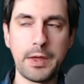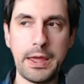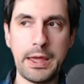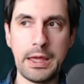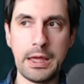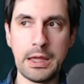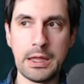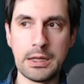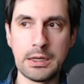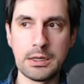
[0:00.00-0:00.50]

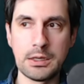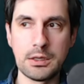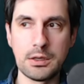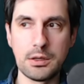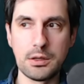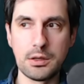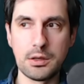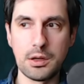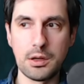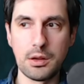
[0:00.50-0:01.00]

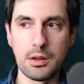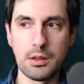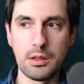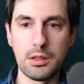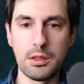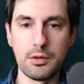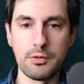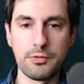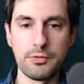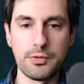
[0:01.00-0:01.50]
and
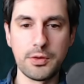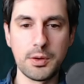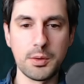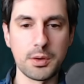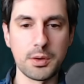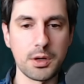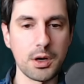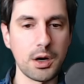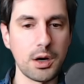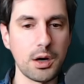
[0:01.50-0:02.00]
the
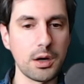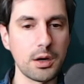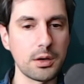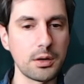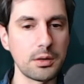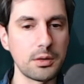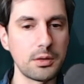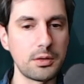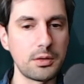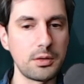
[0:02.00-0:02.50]
fewer
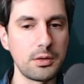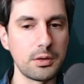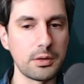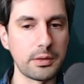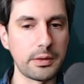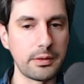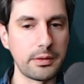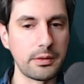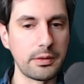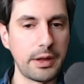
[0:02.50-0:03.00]
cards
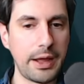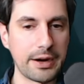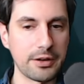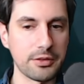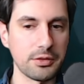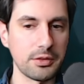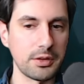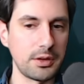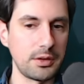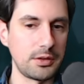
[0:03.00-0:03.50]
you're
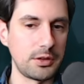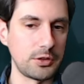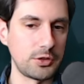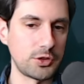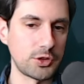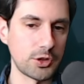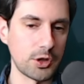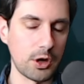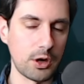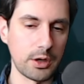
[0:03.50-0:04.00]
actually
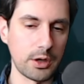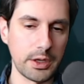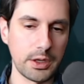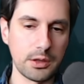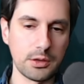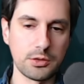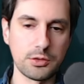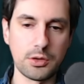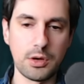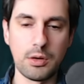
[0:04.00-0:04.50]

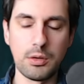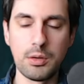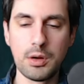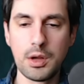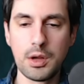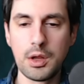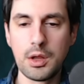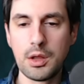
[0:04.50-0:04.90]
discarding. So,